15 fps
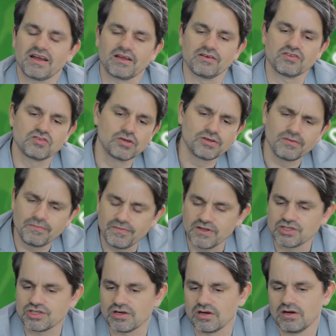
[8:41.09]
like a certain
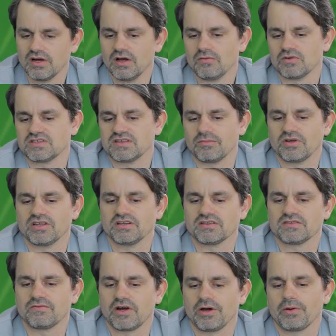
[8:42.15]
feature what somebody
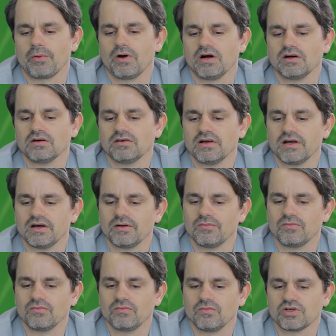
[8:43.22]
does very well,
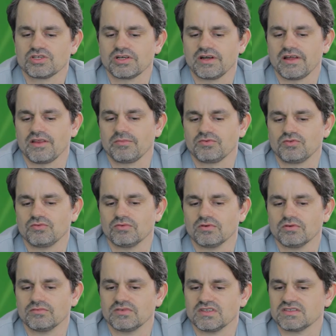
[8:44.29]
which another
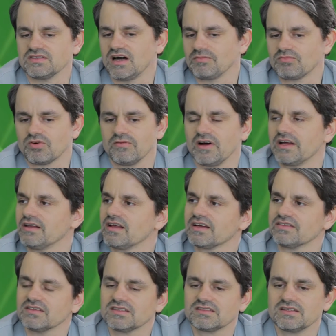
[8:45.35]
tool does not provide
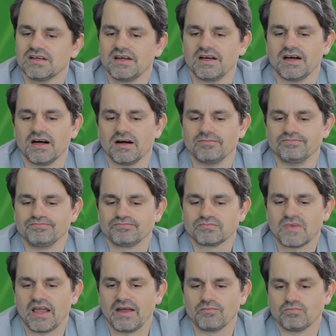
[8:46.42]
like this.
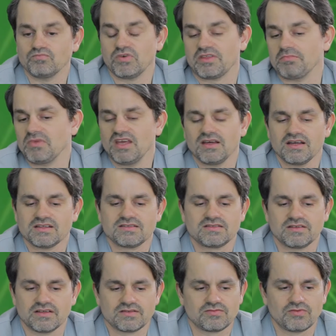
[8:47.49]
And with me,
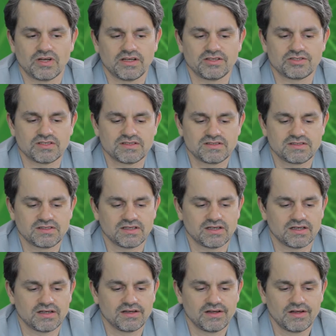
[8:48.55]
it's really just
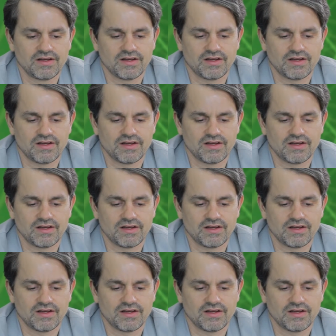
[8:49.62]
a